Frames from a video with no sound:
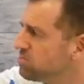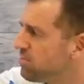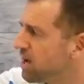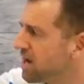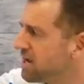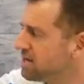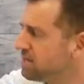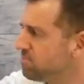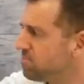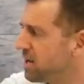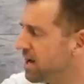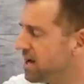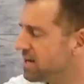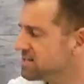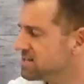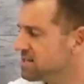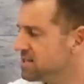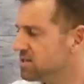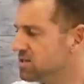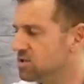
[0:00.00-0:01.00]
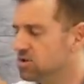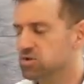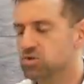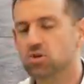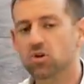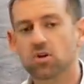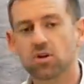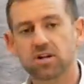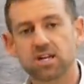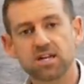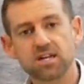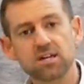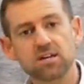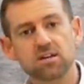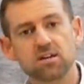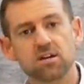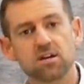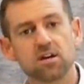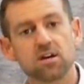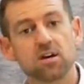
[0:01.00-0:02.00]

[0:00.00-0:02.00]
mind passing the turkey?"